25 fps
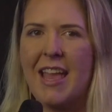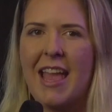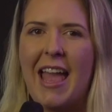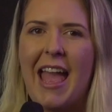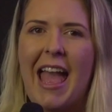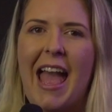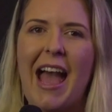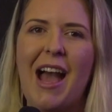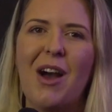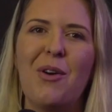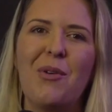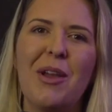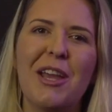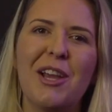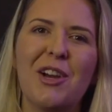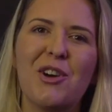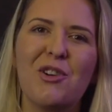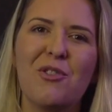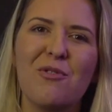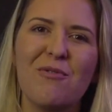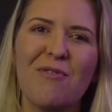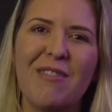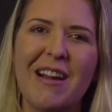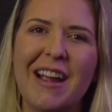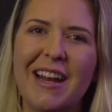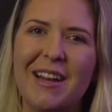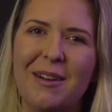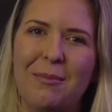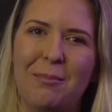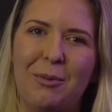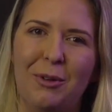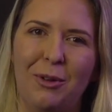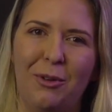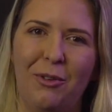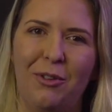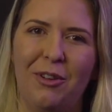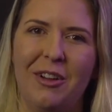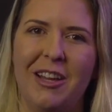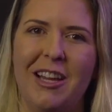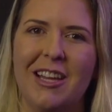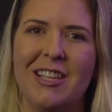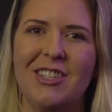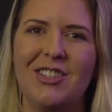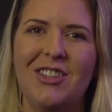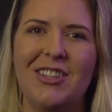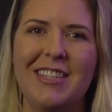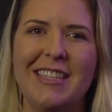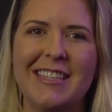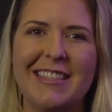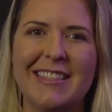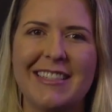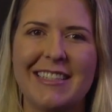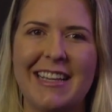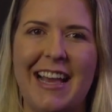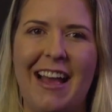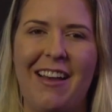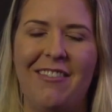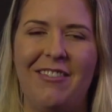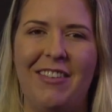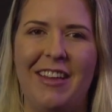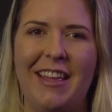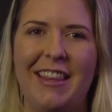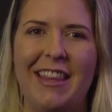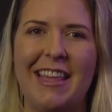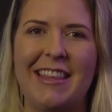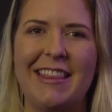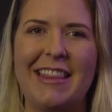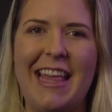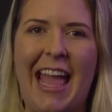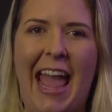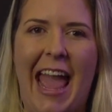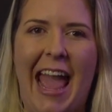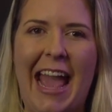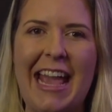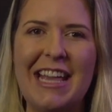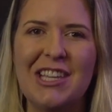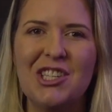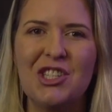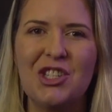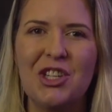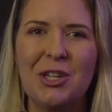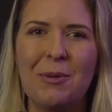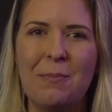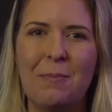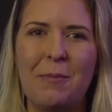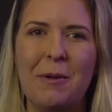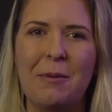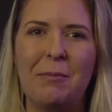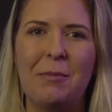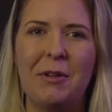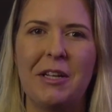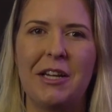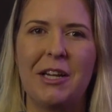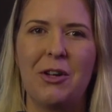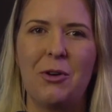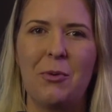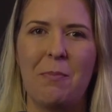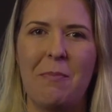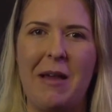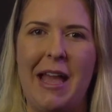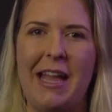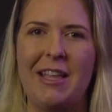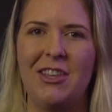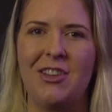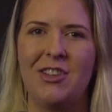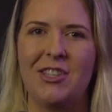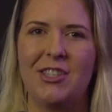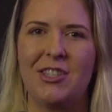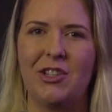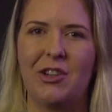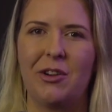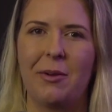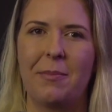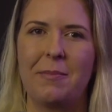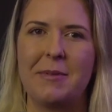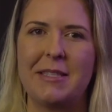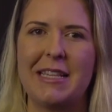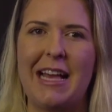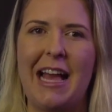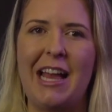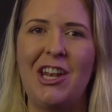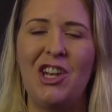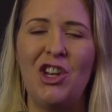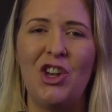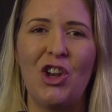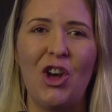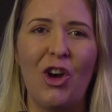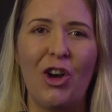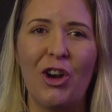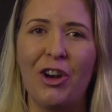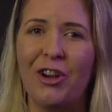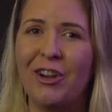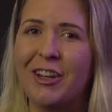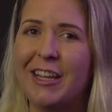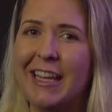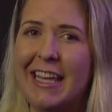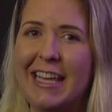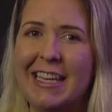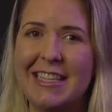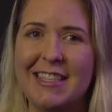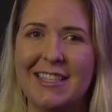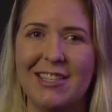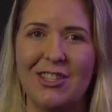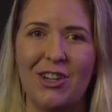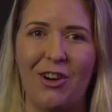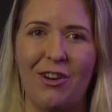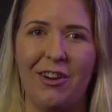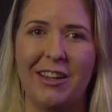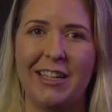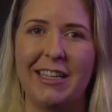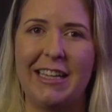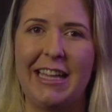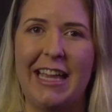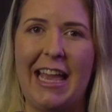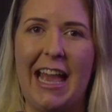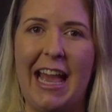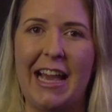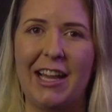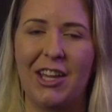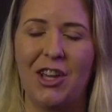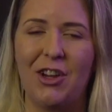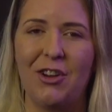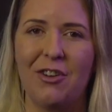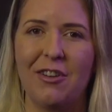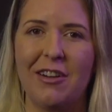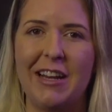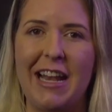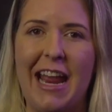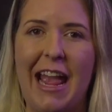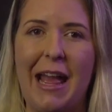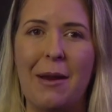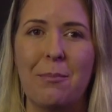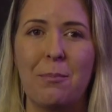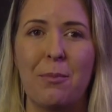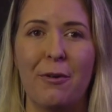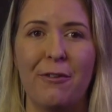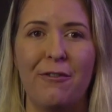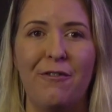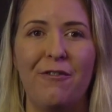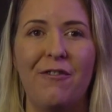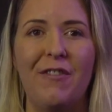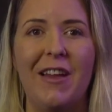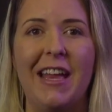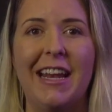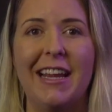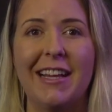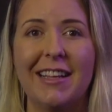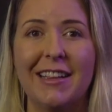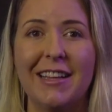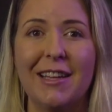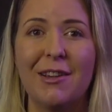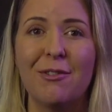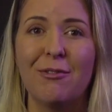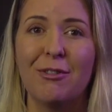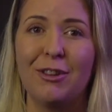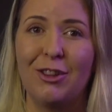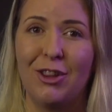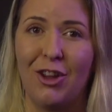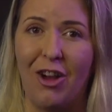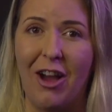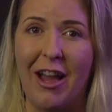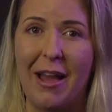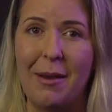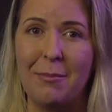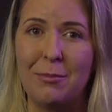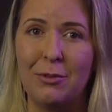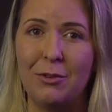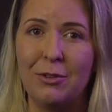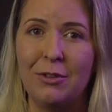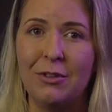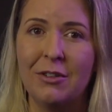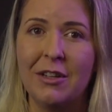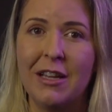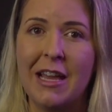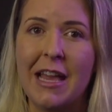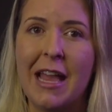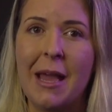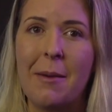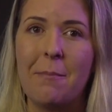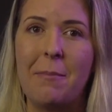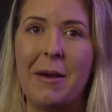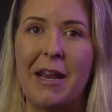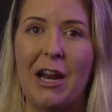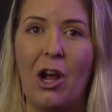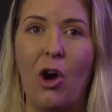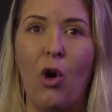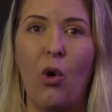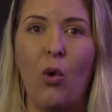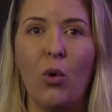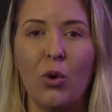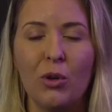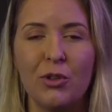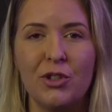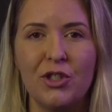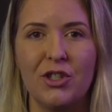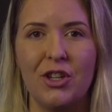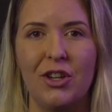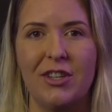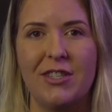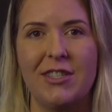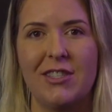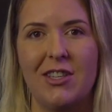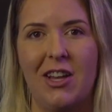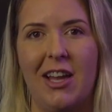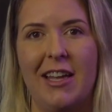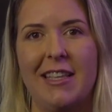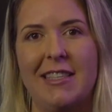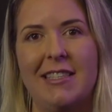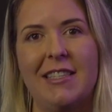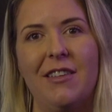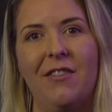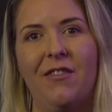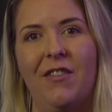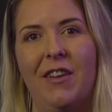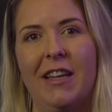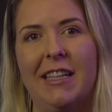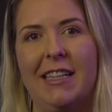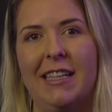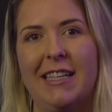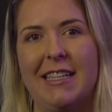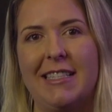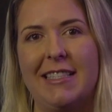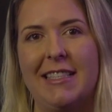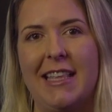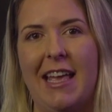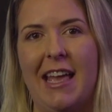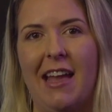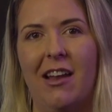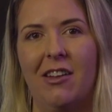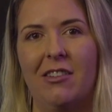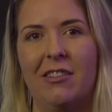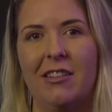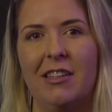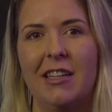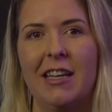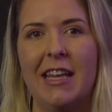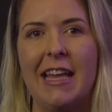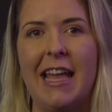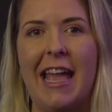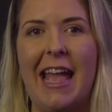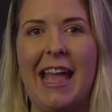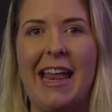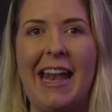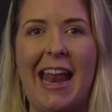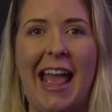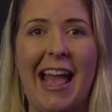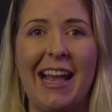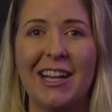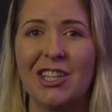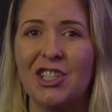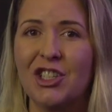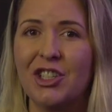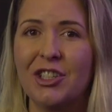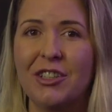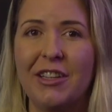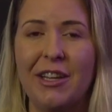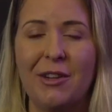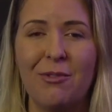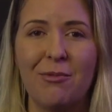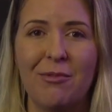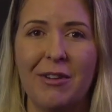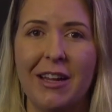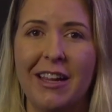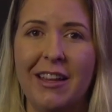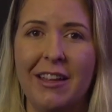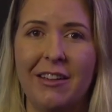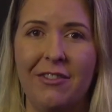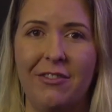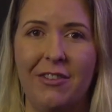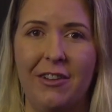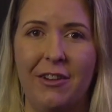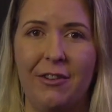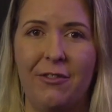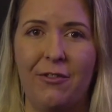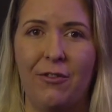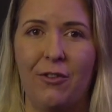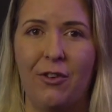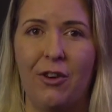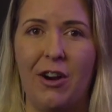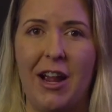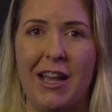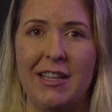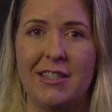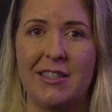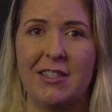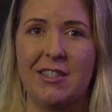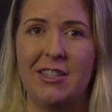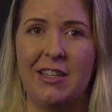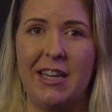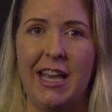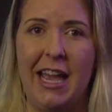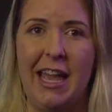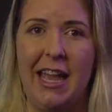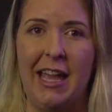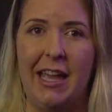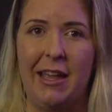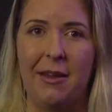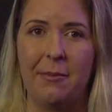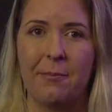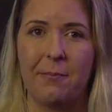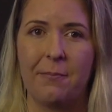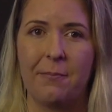How incredible to discover that the ancient biblical manuscripts are not only historically accurate and prophetically reliable, but are also scientifically sound and actually relevant for us today.